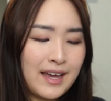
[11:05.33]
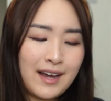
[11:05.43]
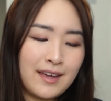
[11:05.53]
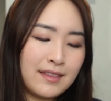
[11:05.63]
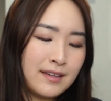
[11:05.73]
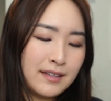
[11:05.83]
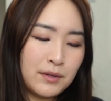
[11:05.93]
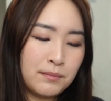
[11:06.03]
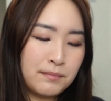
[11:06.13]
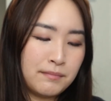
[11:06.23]
I think
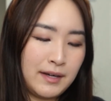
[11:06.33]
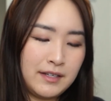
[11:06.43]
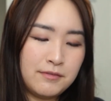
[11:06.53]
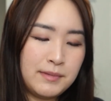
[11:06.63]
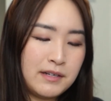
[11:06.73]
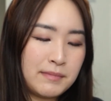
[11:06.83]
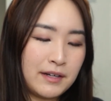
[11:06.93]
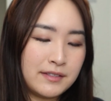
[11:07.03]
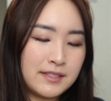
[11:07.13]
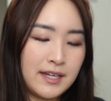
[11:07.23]
it might have been
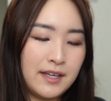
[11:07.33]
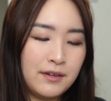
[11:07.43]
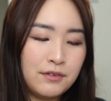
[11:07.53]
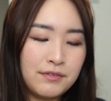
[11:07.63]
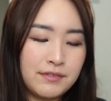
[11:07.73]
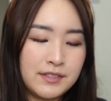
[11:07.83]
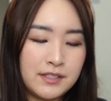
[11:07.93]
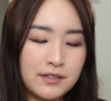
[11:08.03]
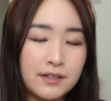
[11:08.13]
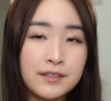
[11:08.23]
about $10 or
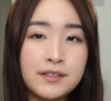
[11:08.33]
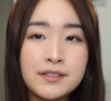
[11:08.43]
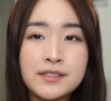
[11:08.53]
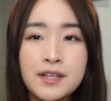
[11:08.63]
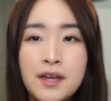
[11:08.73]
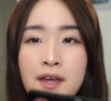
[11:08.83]
$15,